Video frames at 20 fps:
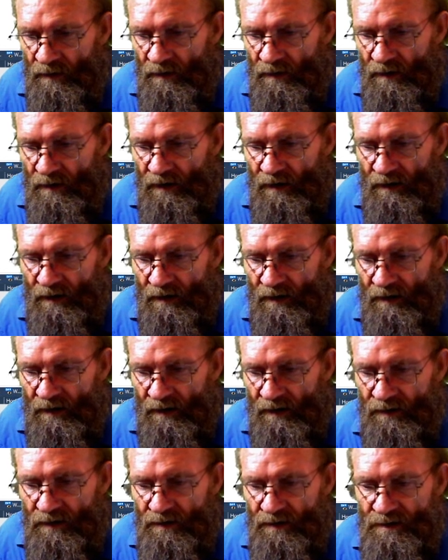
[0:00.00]
And I
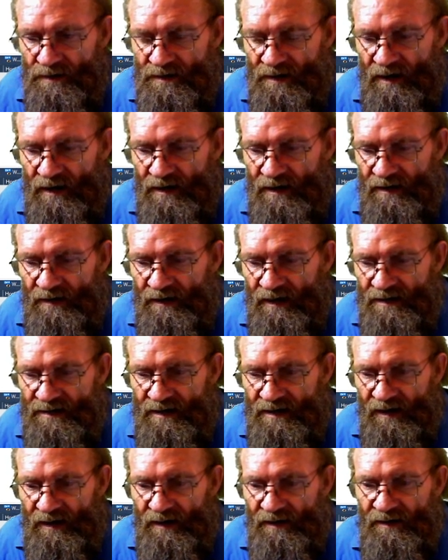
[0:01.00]
can use a
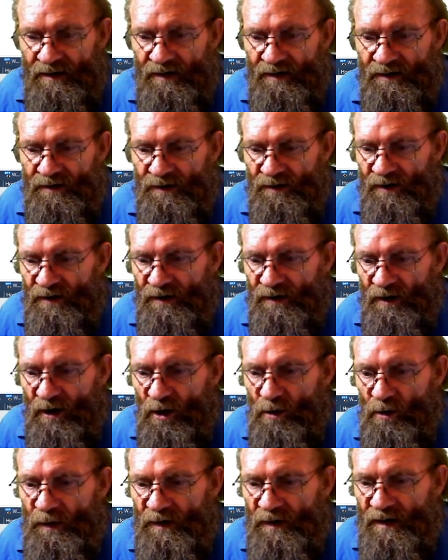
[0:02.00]
text editor to go and
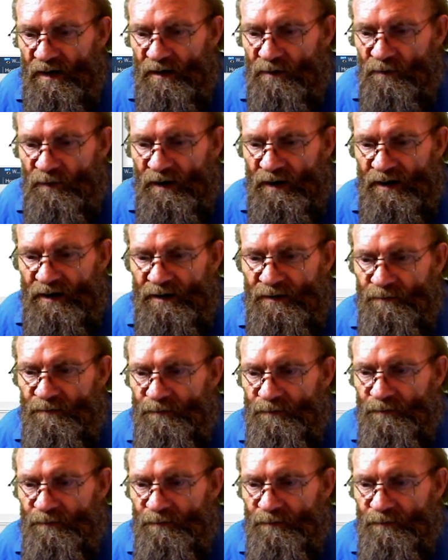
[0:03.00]
open that file.